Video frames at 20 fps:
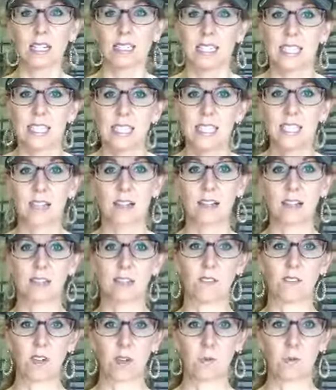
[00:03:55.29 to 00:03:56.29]
details
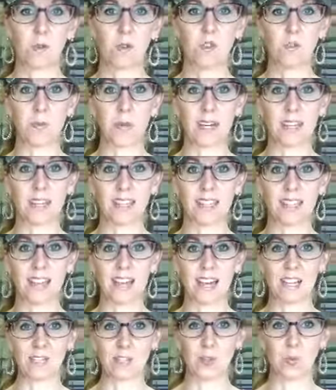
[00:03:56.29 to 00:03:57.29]
of their movement
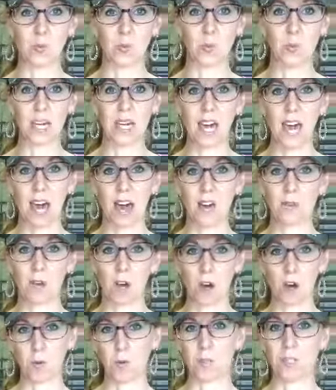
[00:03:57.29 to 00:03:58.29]
unless we
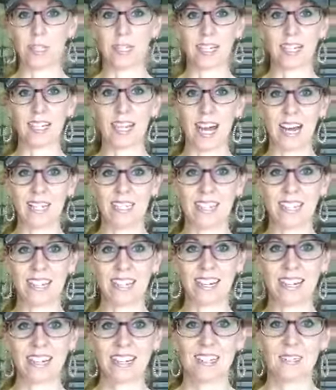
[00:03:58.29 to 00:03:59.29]
are really
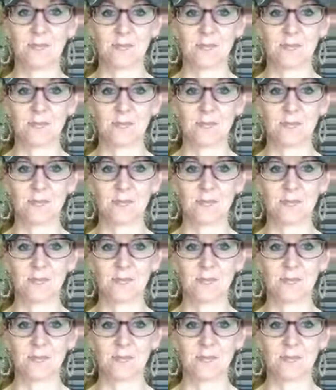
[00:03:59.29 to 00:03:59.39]
connected.